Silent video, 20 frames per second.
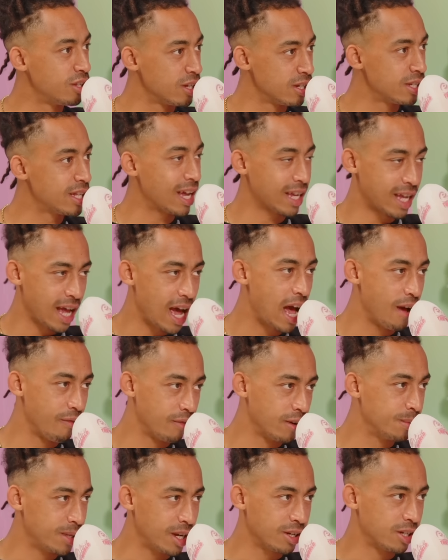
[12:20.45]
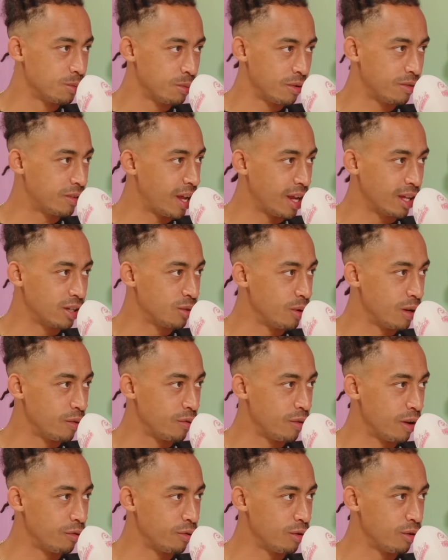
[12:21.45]
does that cat have an obsession with dating
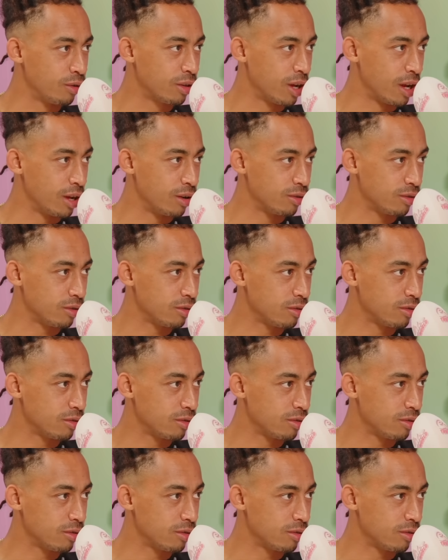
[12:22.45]
25-year-old girls?